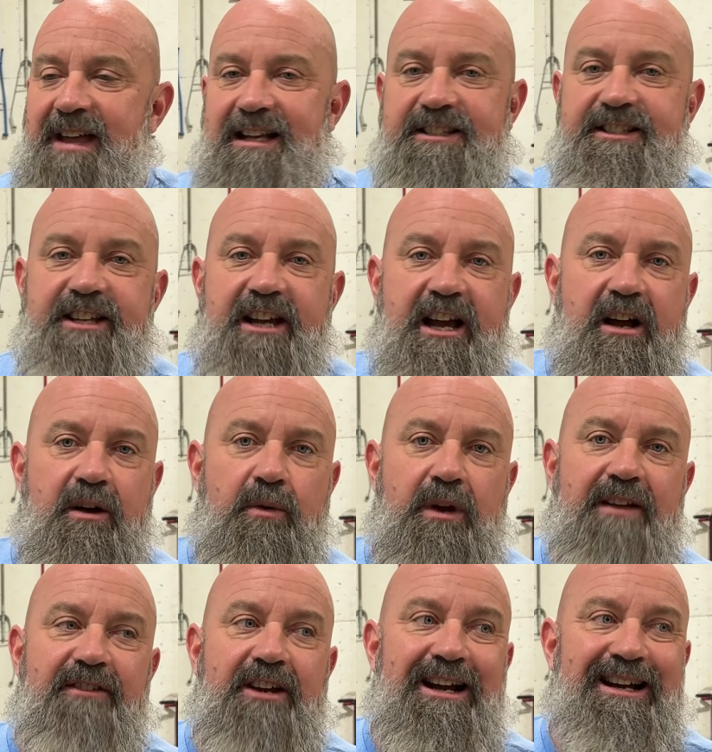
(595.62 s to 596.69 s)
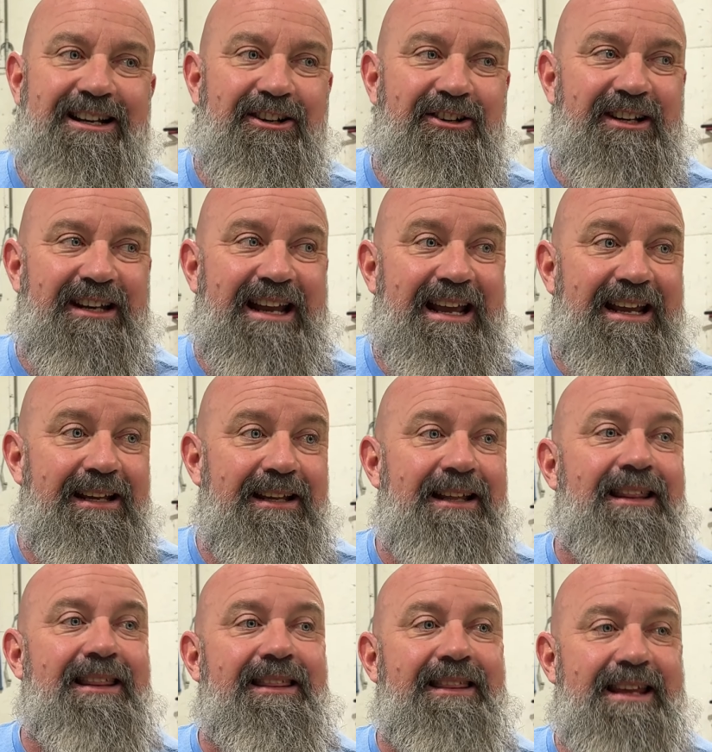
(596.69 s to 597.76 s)
that's what I've got here today.
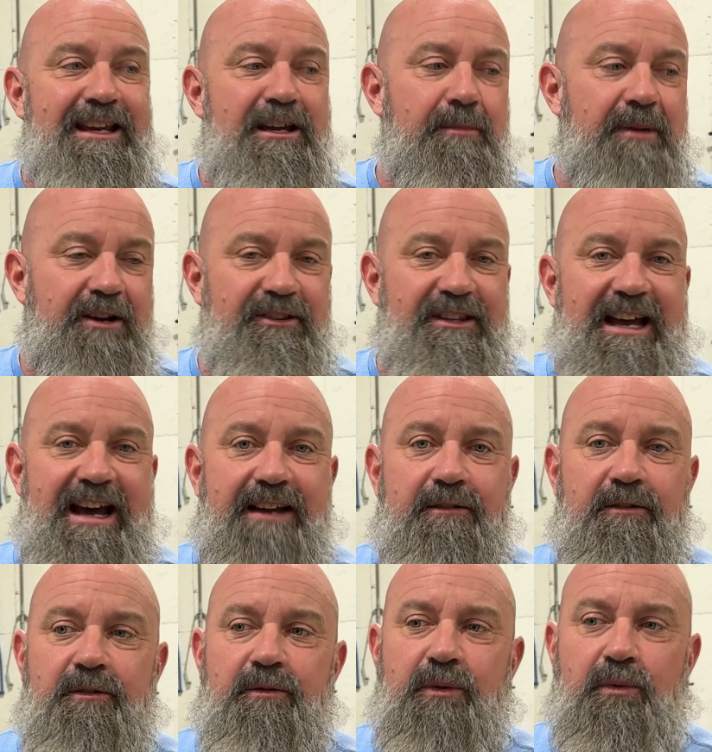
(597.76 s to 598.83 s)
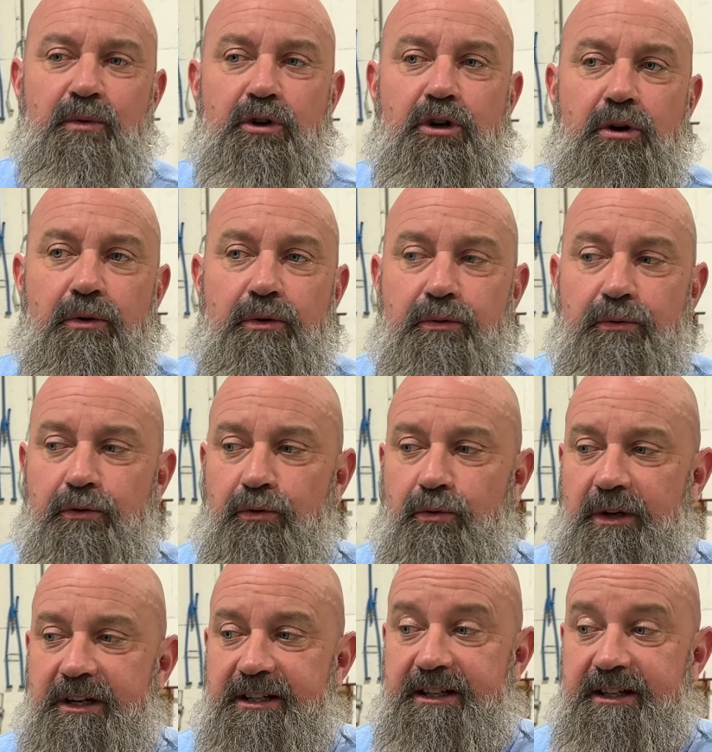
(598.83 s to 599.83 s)
Think about that. we will go through